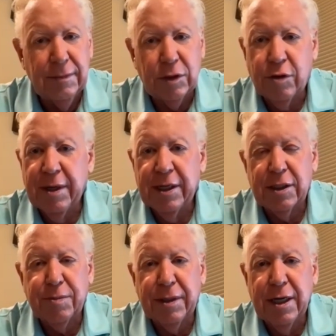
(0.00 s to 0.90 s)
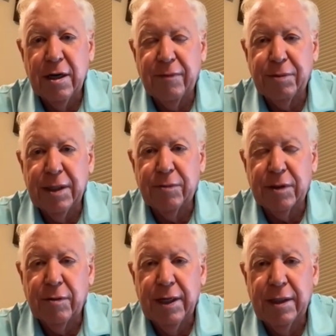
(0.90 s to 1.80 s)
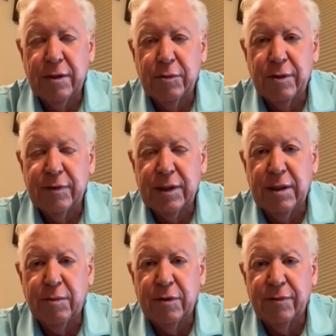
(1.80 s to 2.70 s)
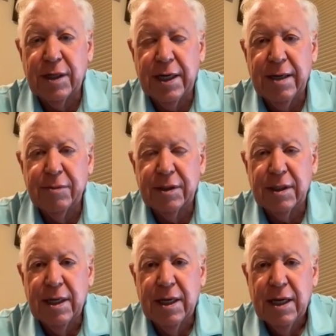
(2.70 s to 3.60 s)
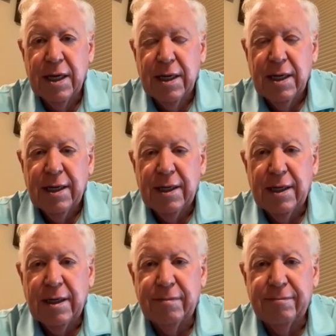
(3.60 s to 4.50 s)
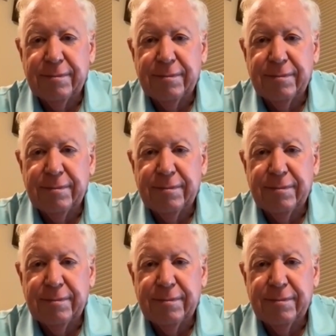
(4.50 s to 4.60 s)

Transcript: Tremendous player. I played with Craig number of times. So